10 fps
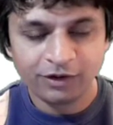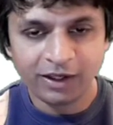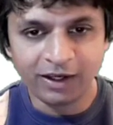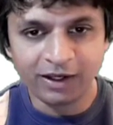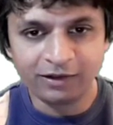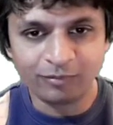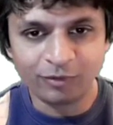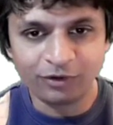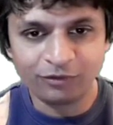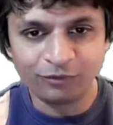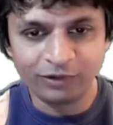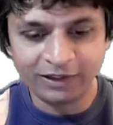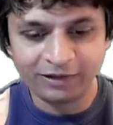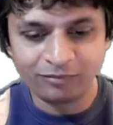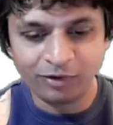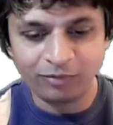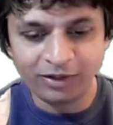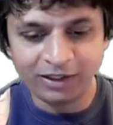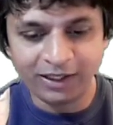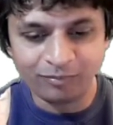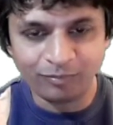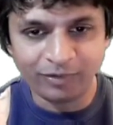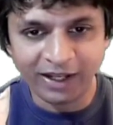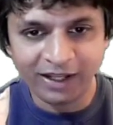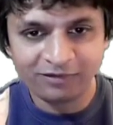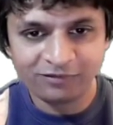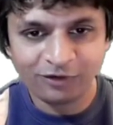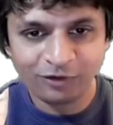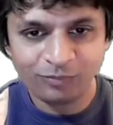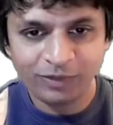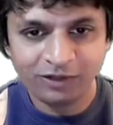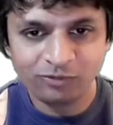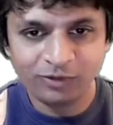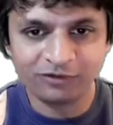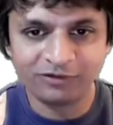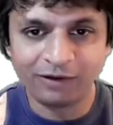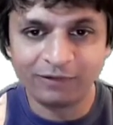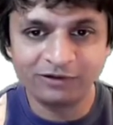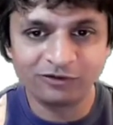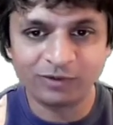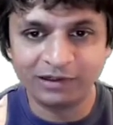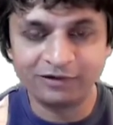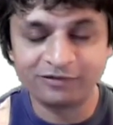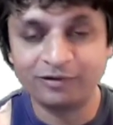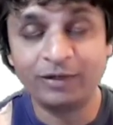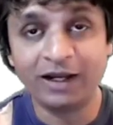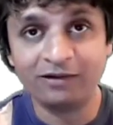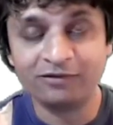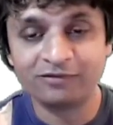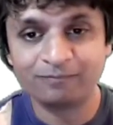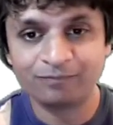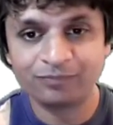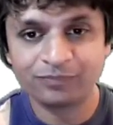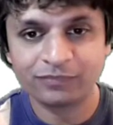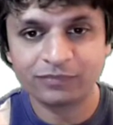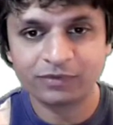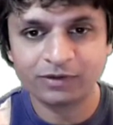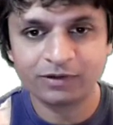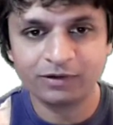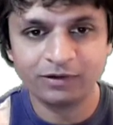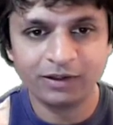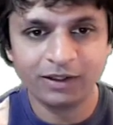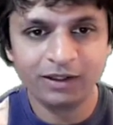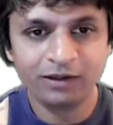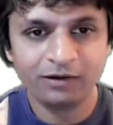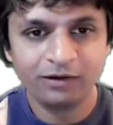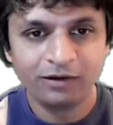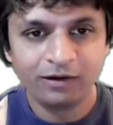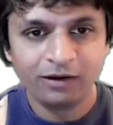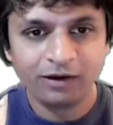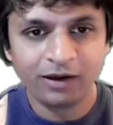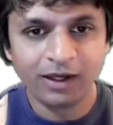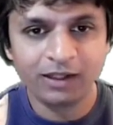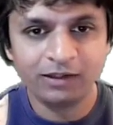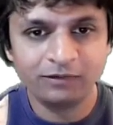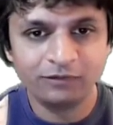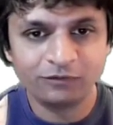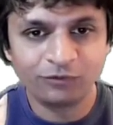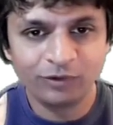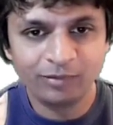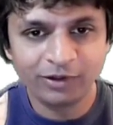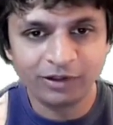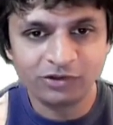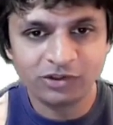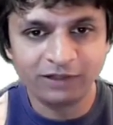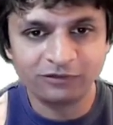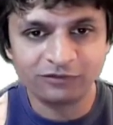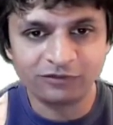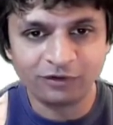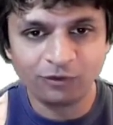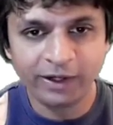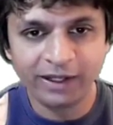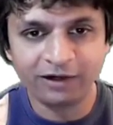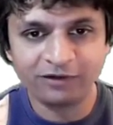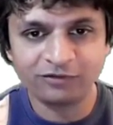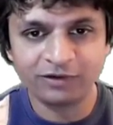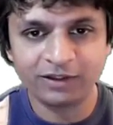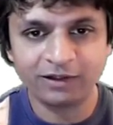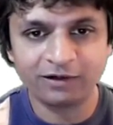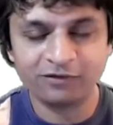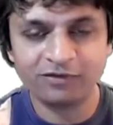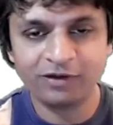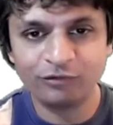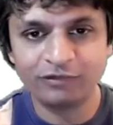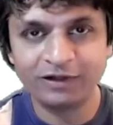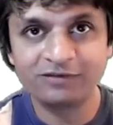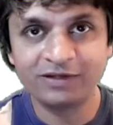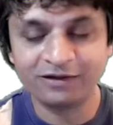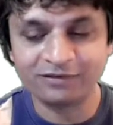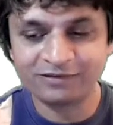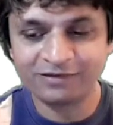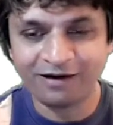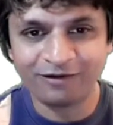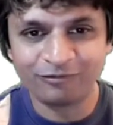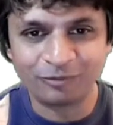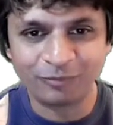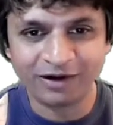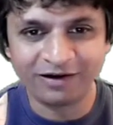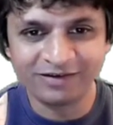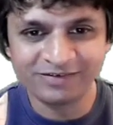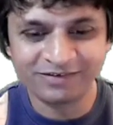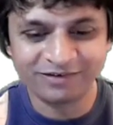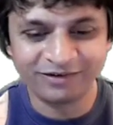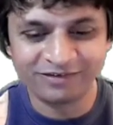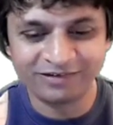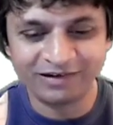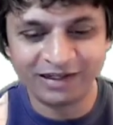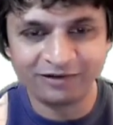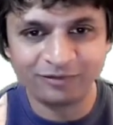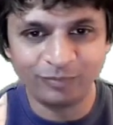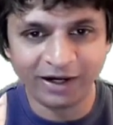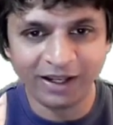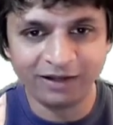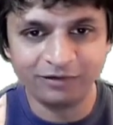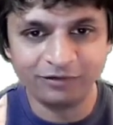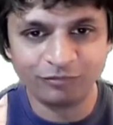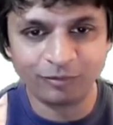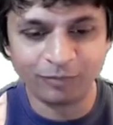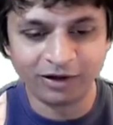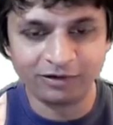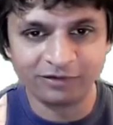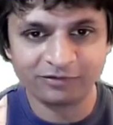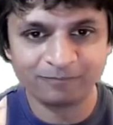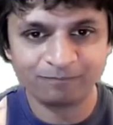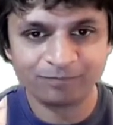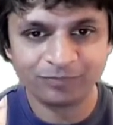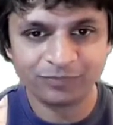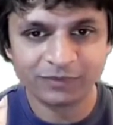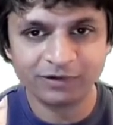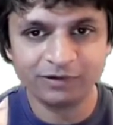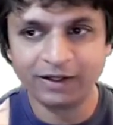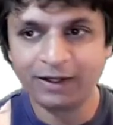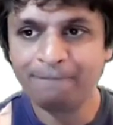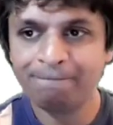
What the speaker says: and I'm going to call it maybe getBrands.php because now I just want to list the brands. Okay. And all I'm going to change is the query so that instead of listing star from cars, it's going to select brand from cars. Okay.